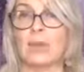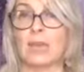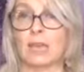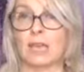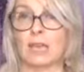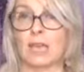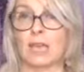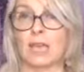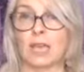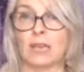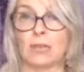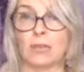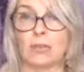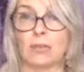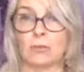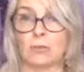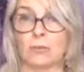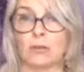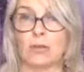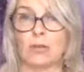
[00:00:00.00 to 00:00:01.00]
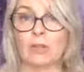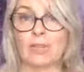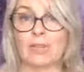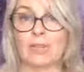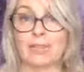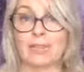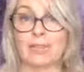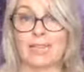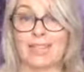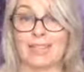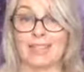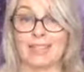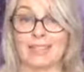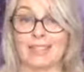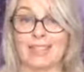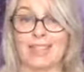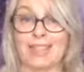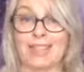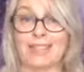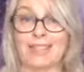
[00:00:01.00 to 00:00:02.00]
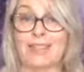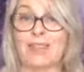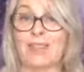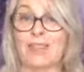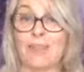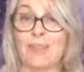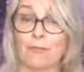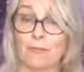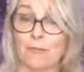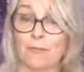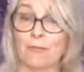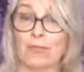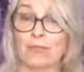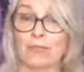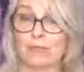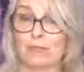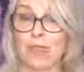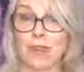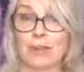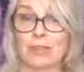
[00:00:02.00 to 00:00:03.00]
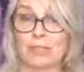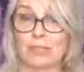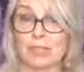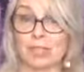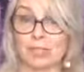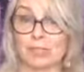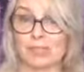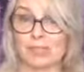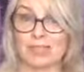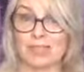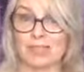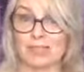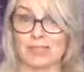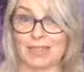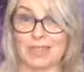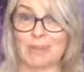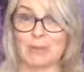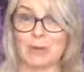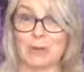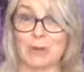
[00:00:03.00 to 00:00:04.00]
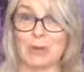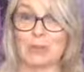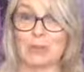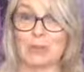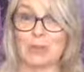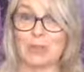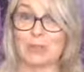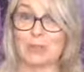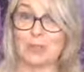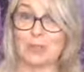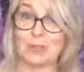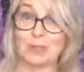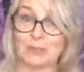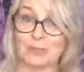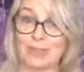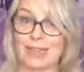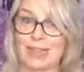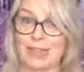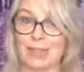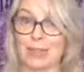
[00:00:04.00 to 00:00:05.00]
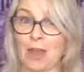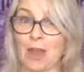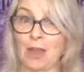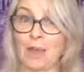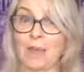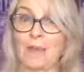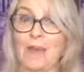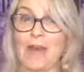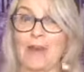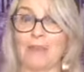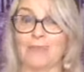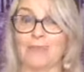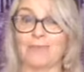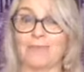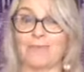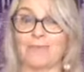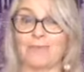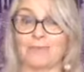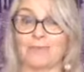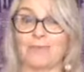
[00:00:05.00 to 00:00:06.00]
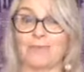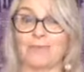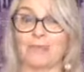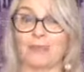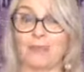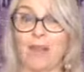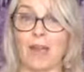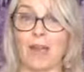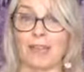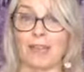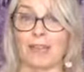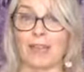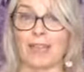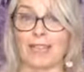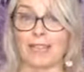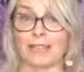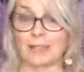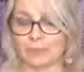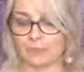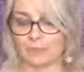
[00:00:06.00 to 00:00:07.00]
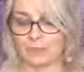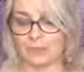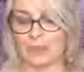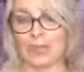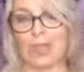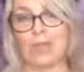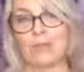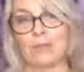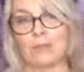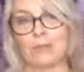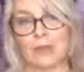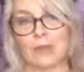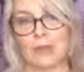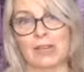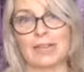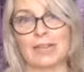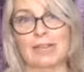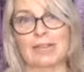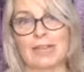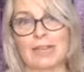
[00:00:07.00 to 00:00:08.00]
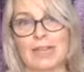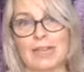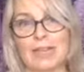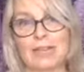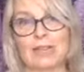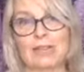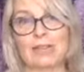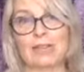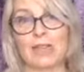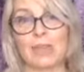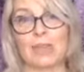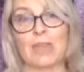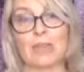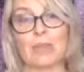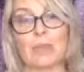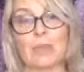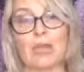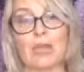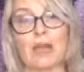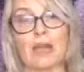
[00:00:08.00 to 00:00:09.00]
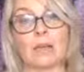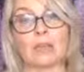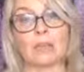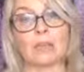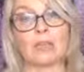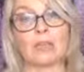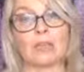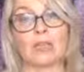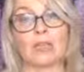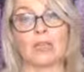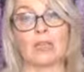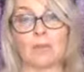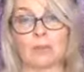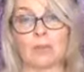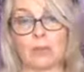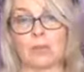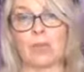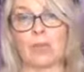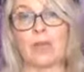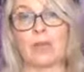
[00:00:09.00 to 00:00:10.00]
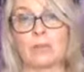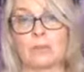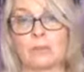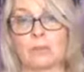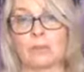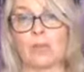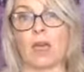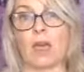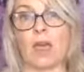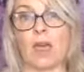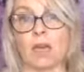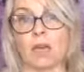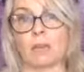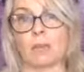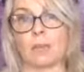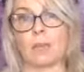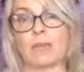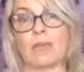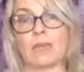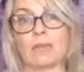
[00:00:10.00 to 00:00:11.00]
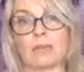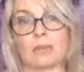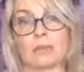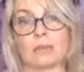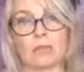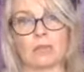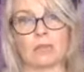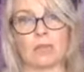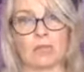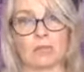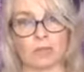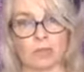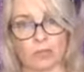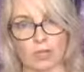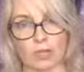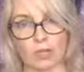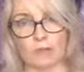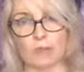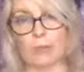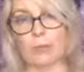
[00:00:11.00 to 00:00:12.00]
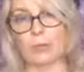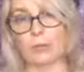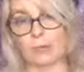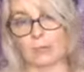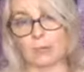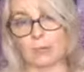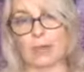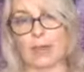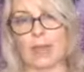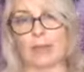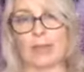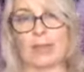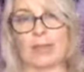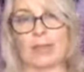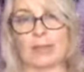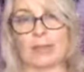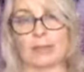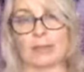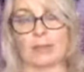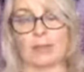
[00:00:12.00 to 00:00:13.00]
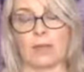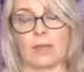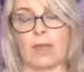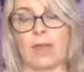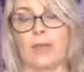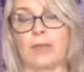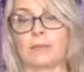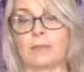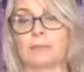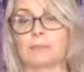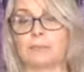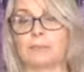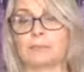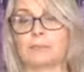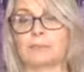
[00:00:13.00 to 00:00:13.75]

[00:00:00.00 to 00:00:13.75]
but you're not listening. And so therefore there's no excuses anymore, because you already know about the right way and you're not listening. And so it becomes harder, because spirit is trying to pull you back into the light.